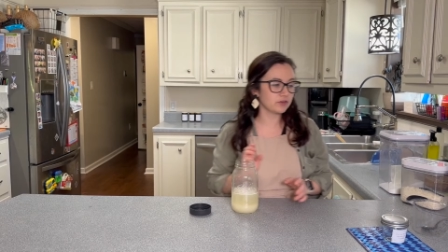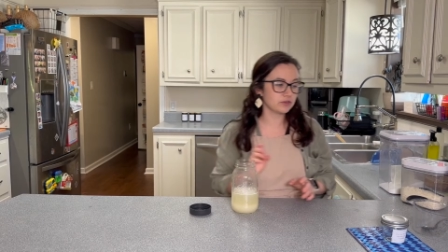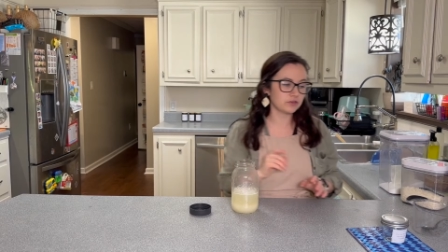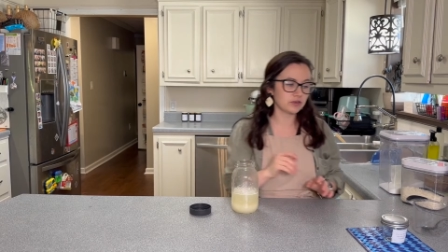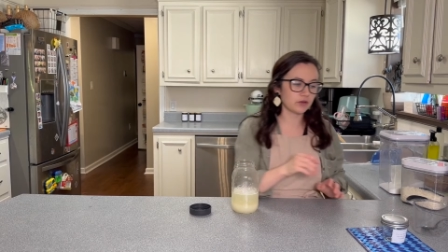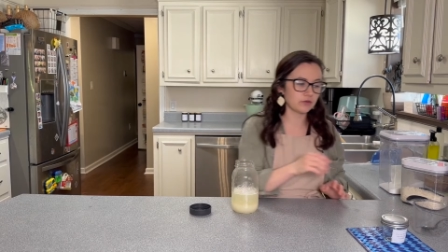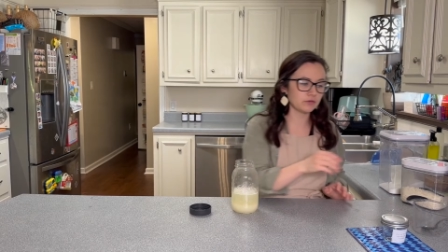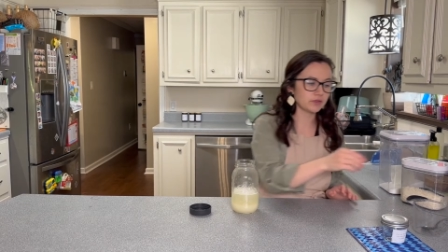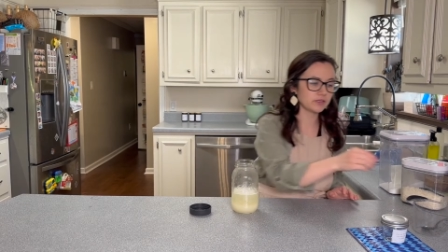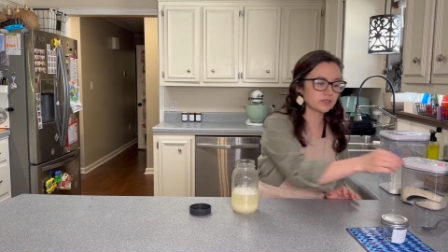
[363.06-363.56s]
you
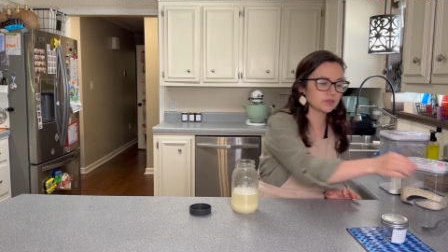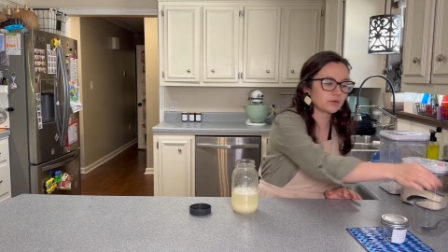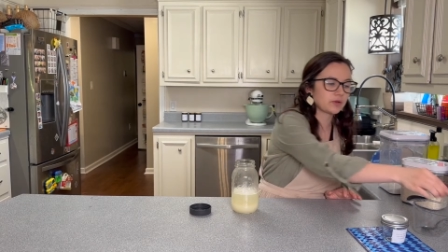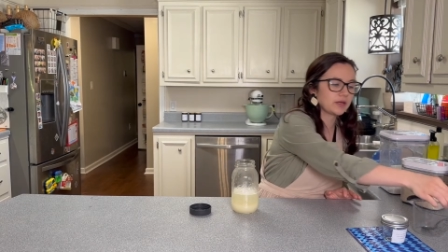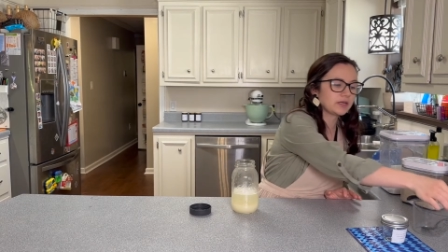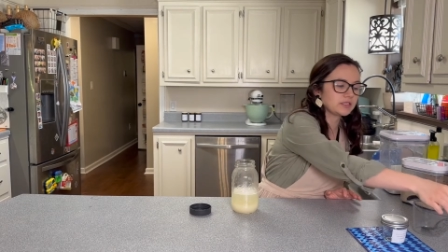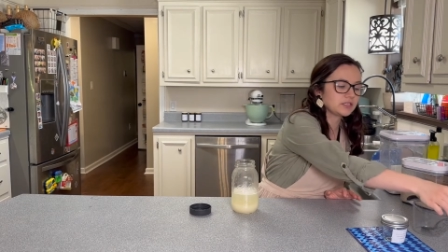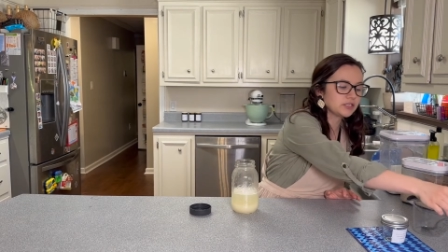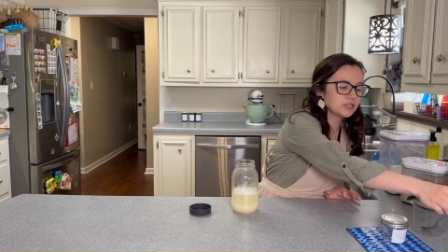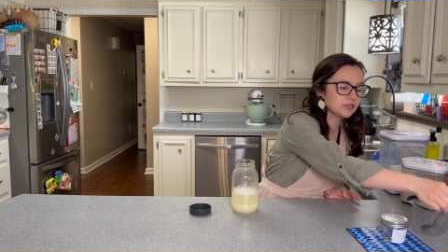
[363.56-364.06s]
don't, that's
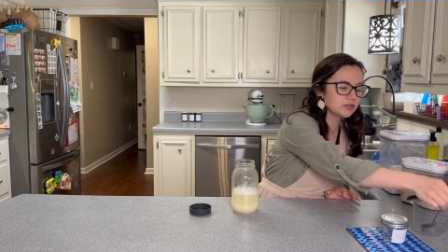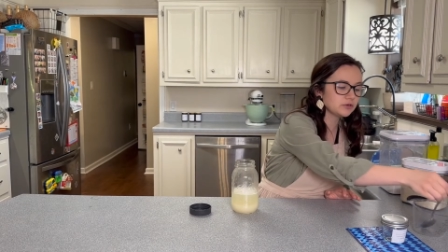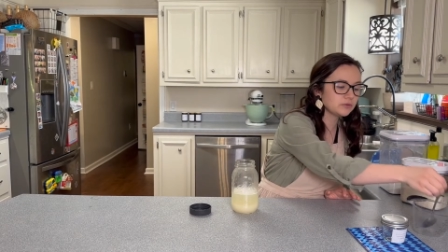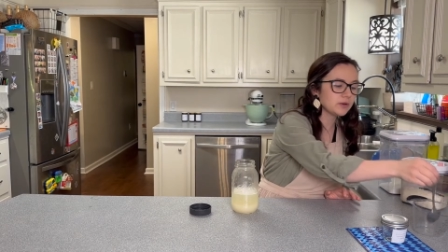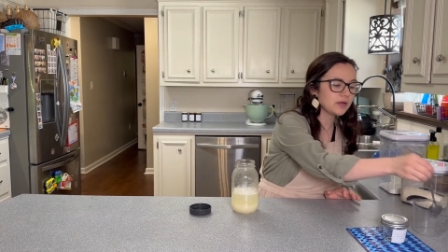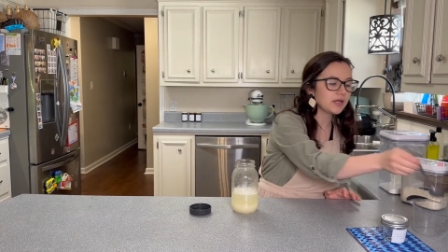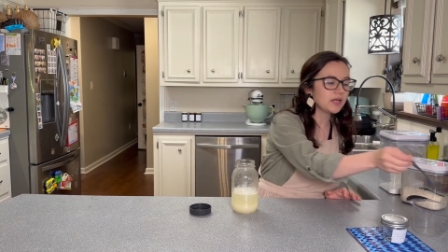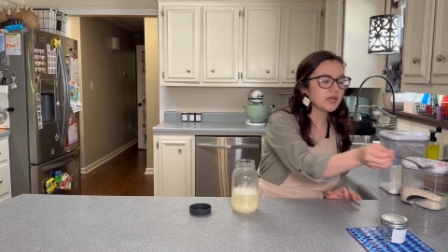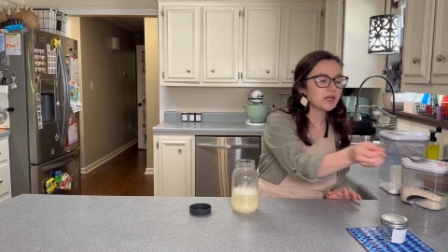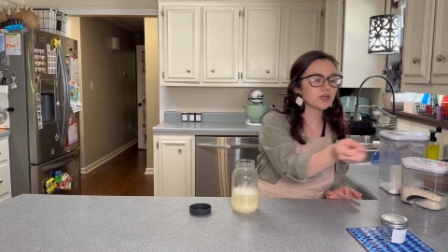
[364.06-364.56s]
okay too.
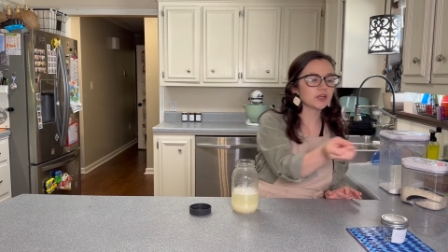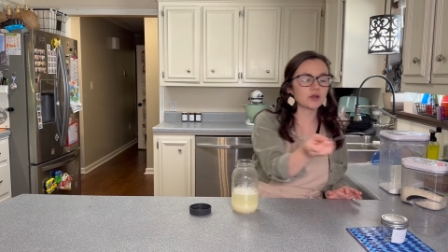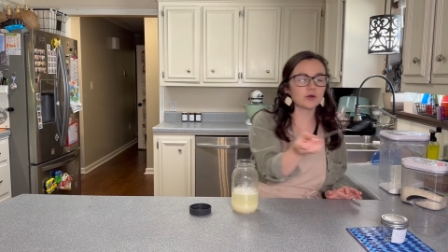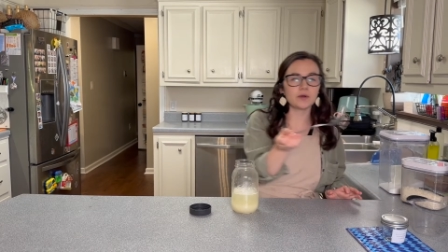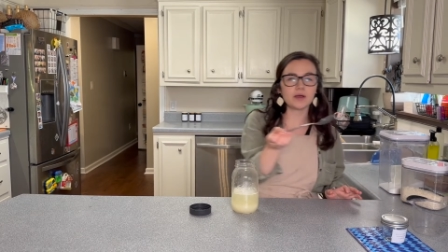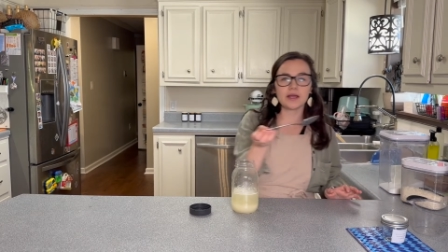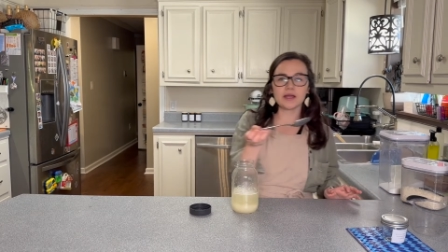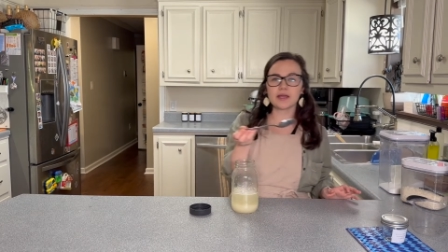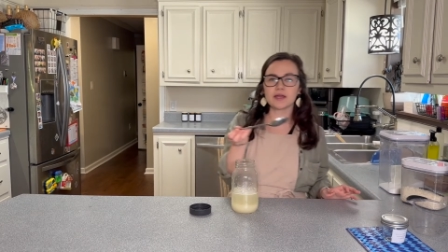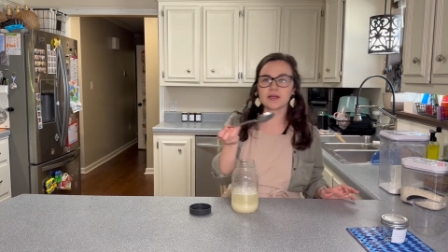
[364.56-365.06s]
Go
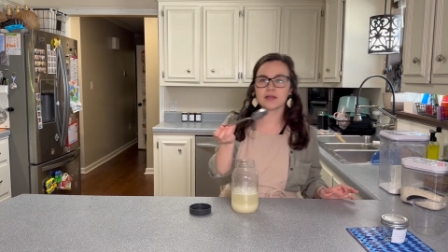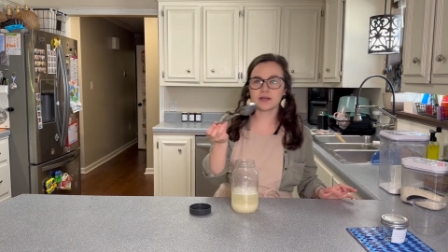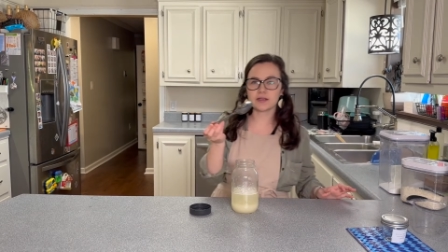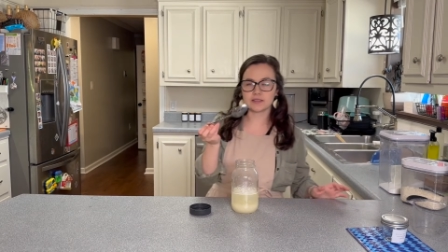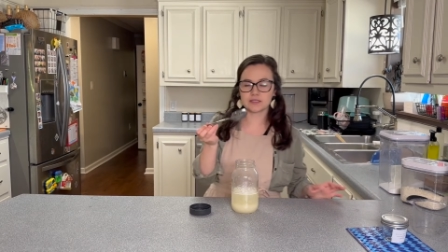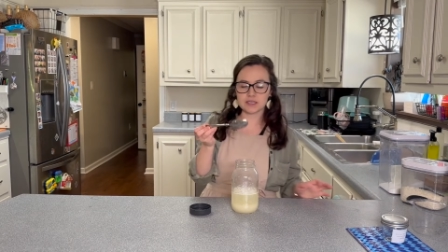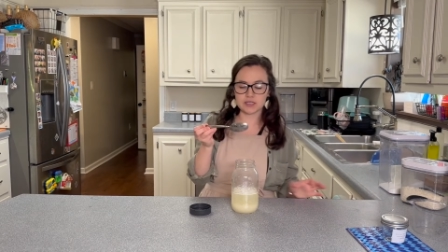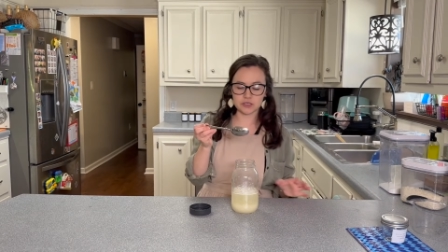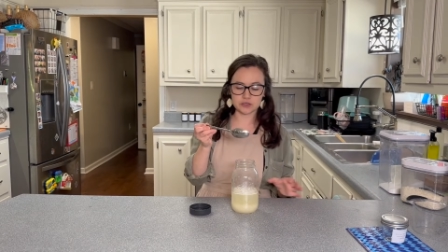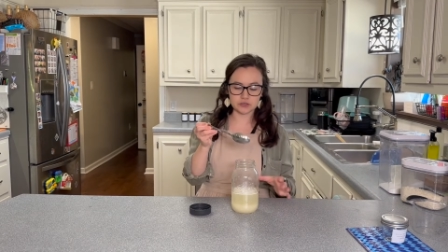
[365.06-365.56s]
ahead and
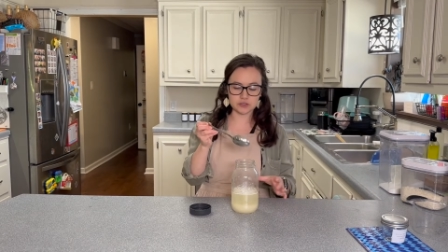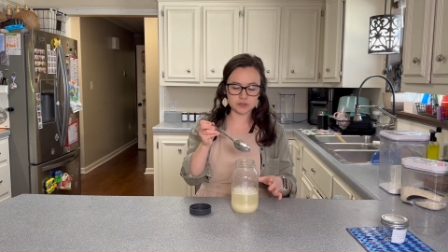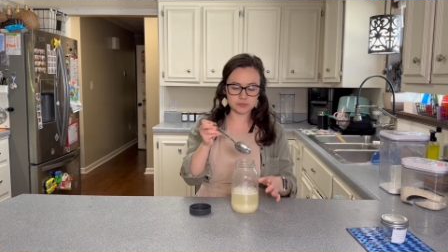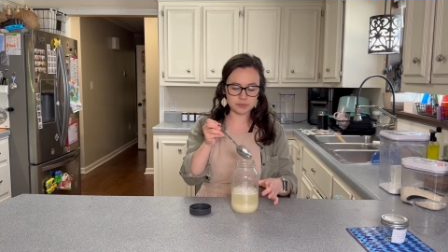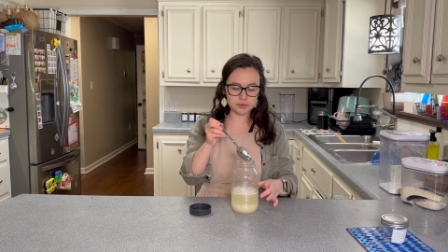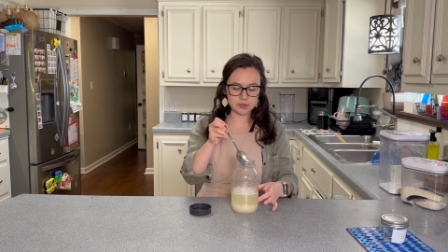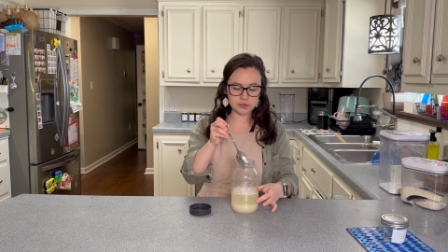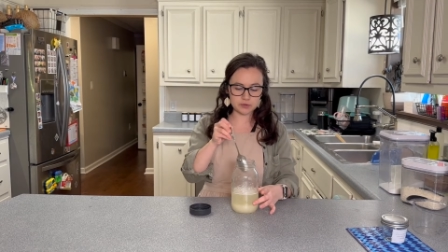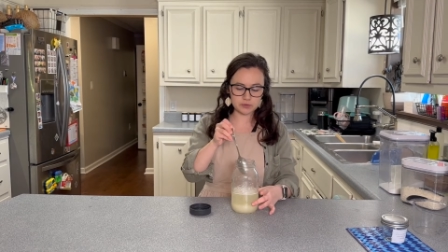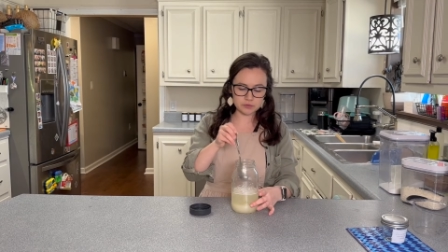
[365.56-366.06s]
take your
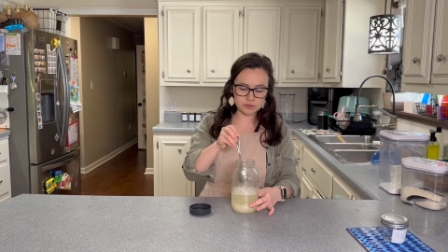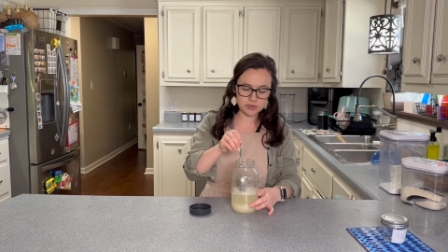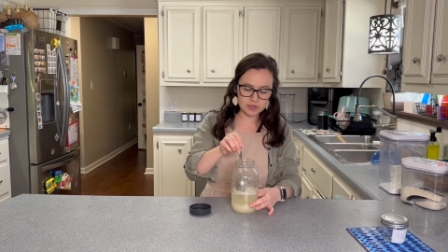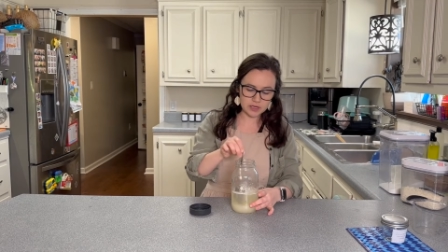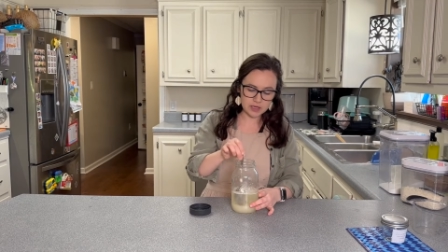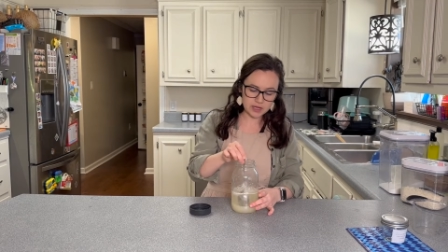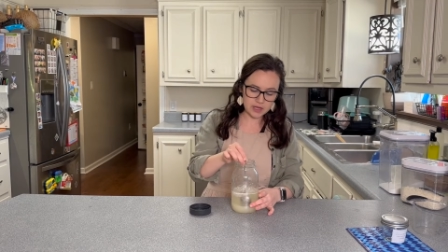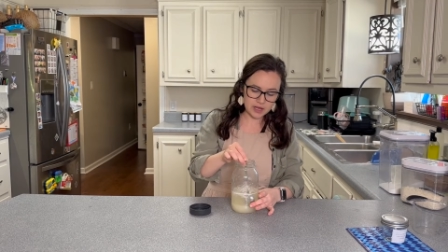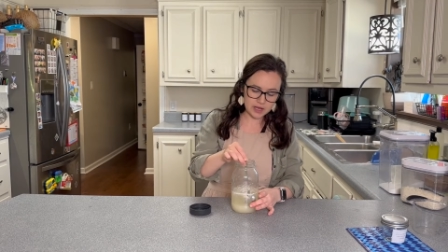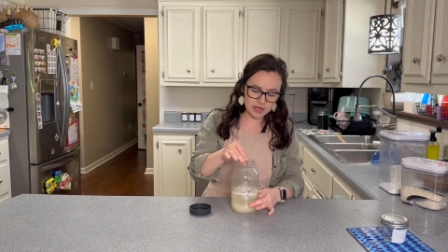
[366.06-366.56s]
spoon
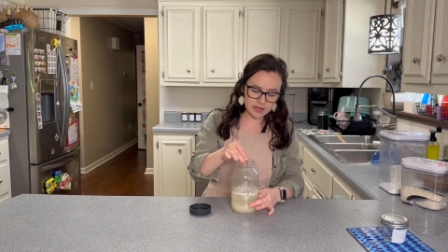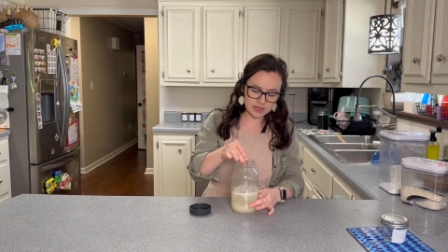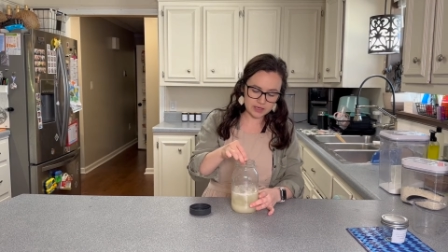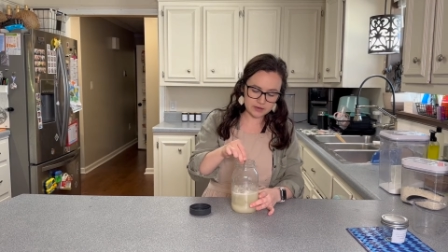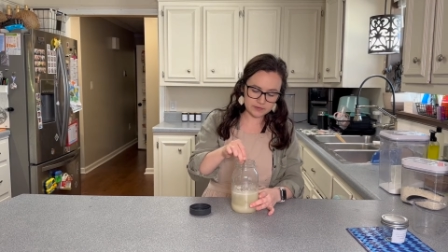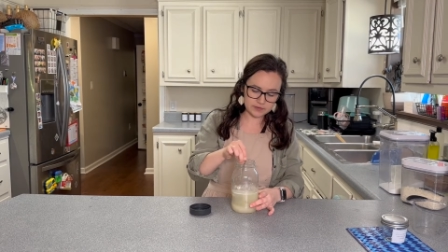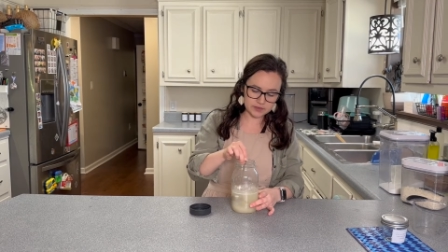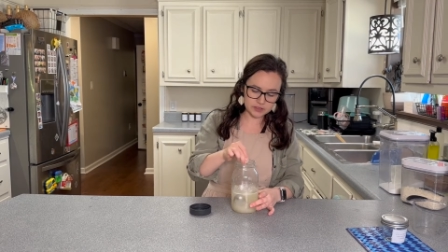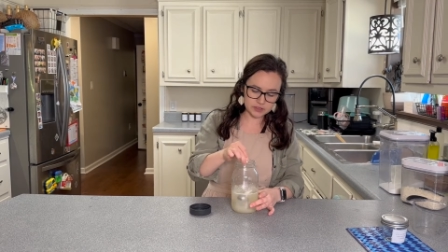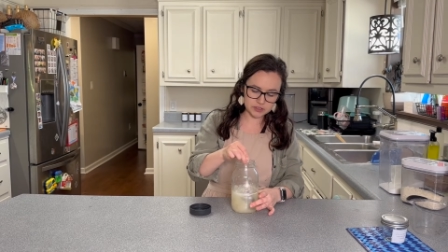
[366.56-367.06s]
and
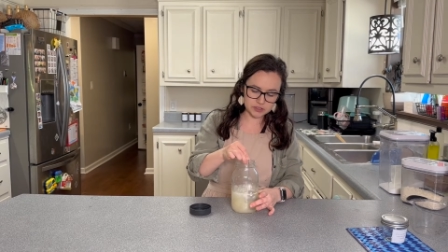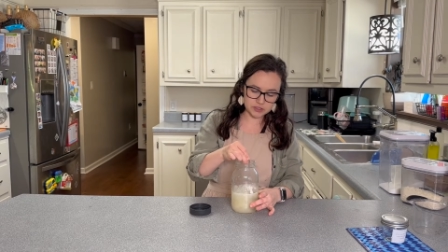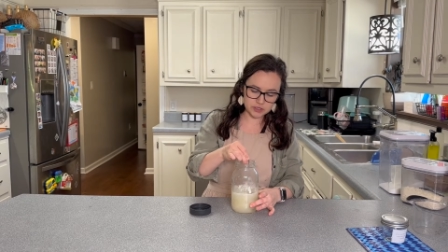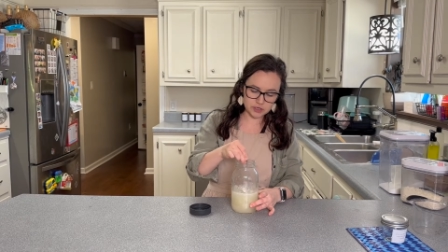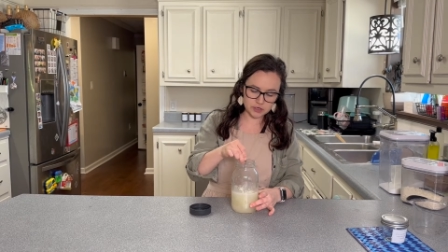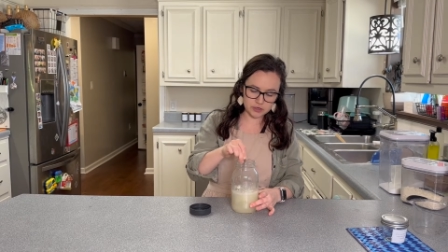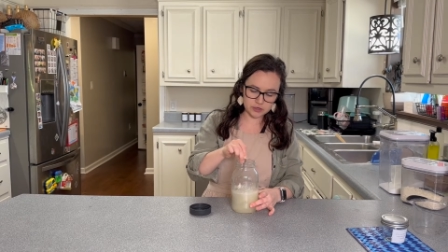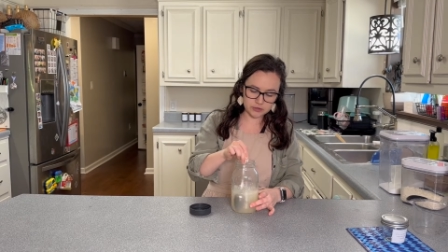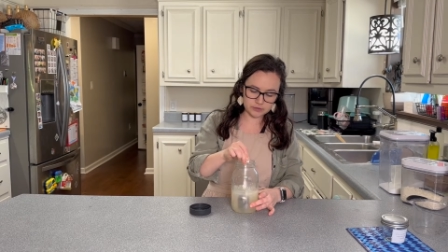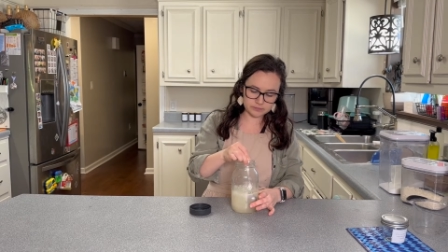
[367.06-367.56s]
give it a
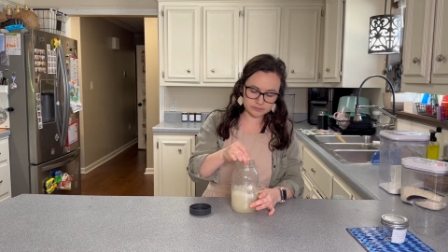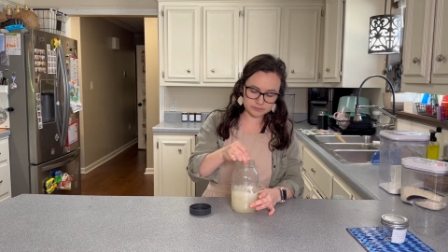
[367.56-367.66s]
stir.